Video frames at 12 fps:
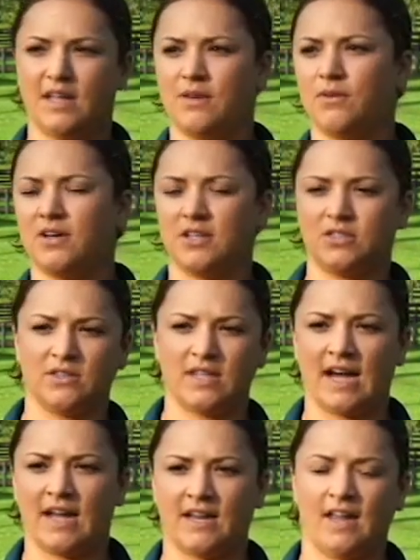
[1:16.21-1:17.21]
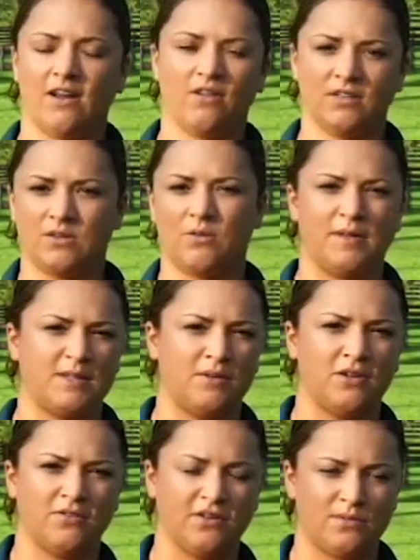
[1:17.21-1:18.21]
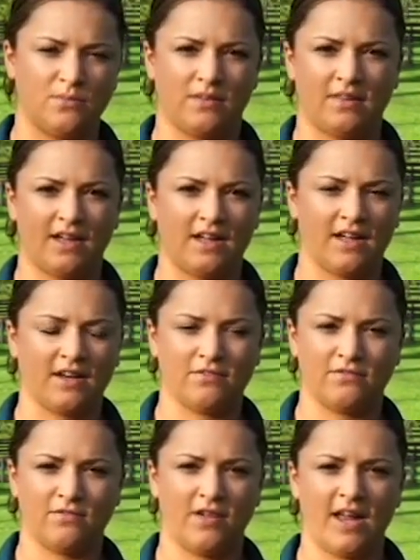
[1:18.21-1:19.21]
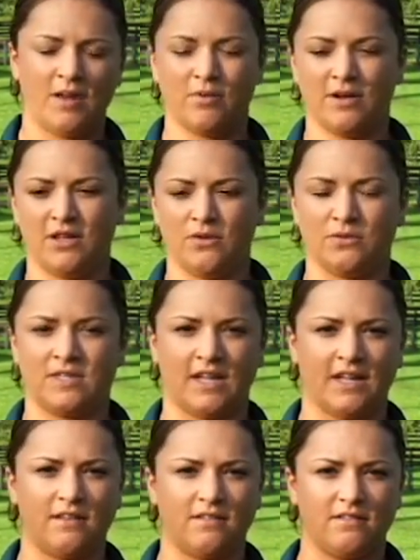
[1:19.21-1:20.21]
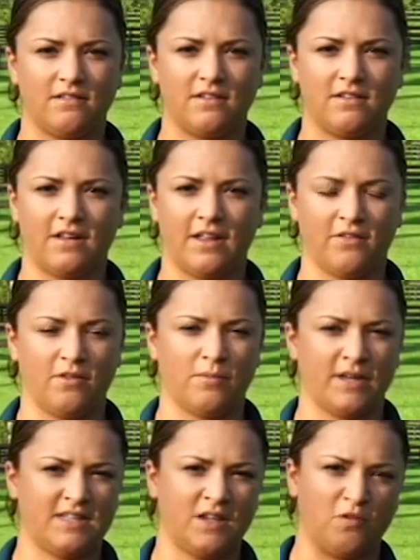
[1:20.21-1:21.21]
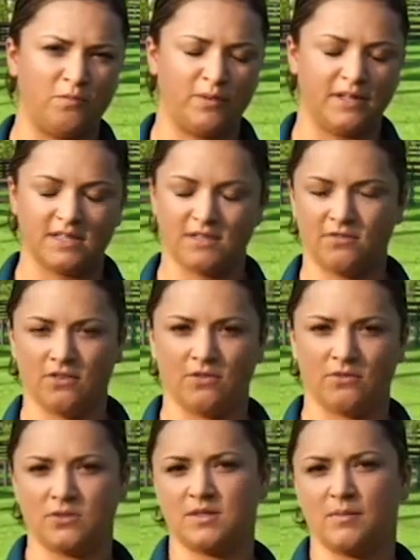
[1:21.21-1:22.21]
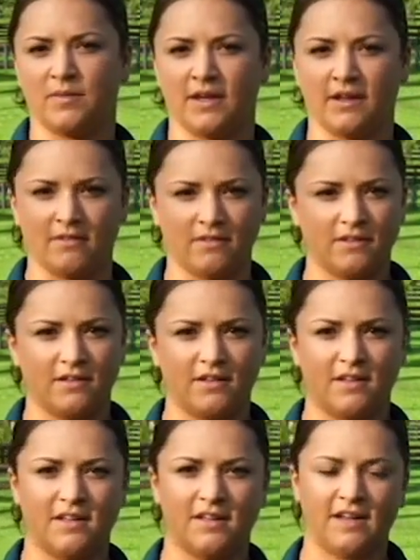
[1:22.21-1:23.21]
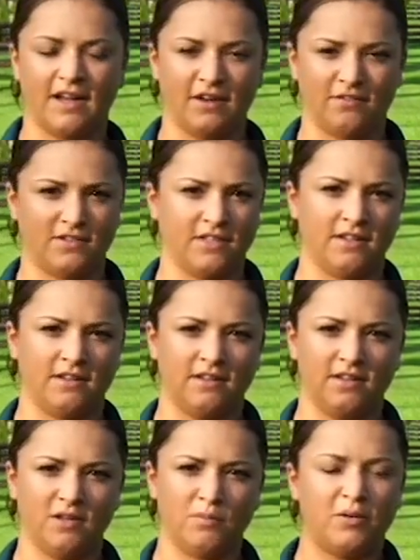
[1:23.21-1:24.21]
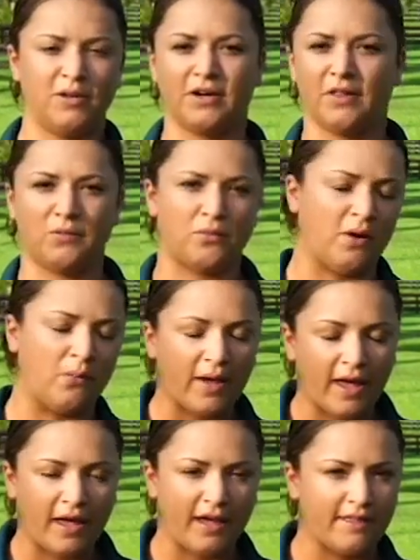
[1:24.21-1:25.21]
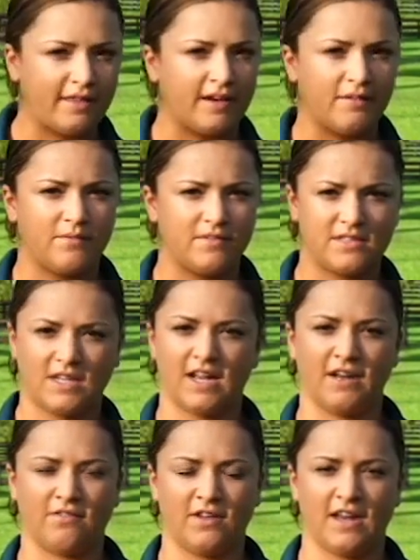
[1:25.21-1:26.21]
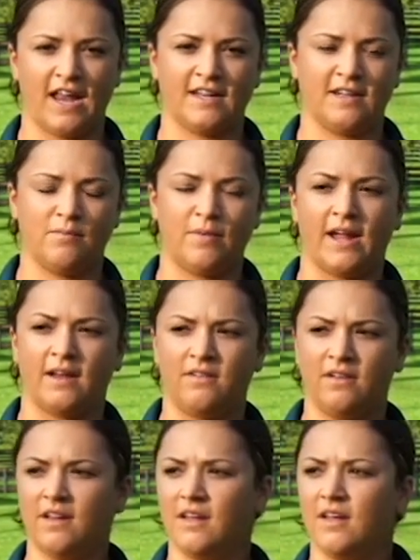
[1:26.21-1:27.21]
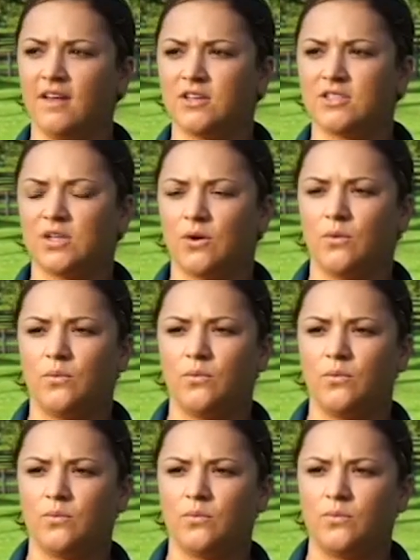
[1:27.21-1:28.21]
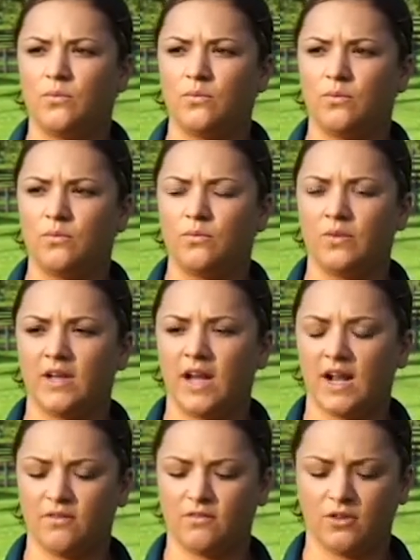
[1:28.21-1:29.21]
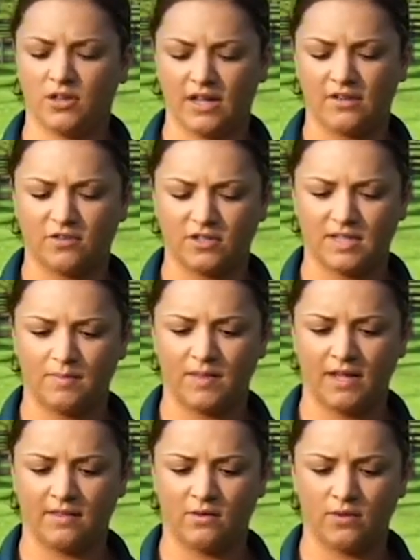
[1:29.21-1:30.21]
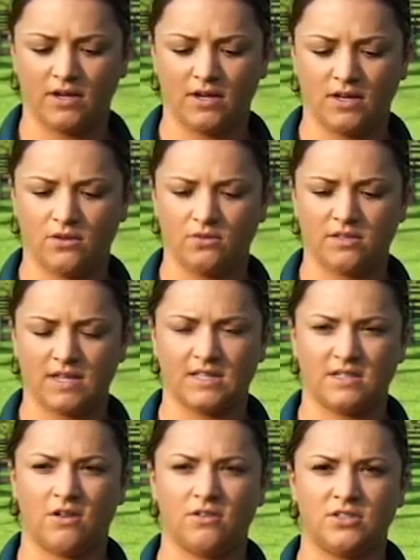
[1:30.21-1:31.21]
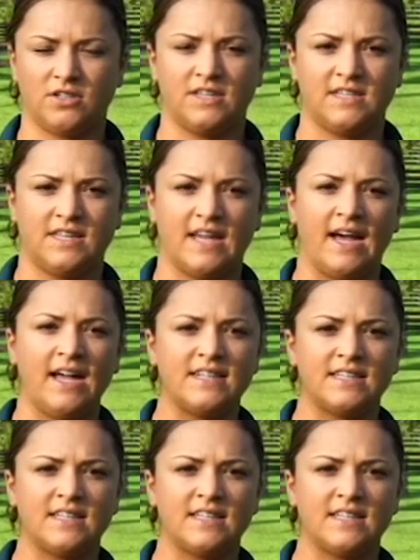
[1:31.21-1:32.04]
We couldn't do that, and also it makes me nervous with like kind of anybody using it other than myself, because if you do something kind of to put it on the wrong way, then it's kind of can end in bad. So we kind of were looking for something that we could use as an alternate to that.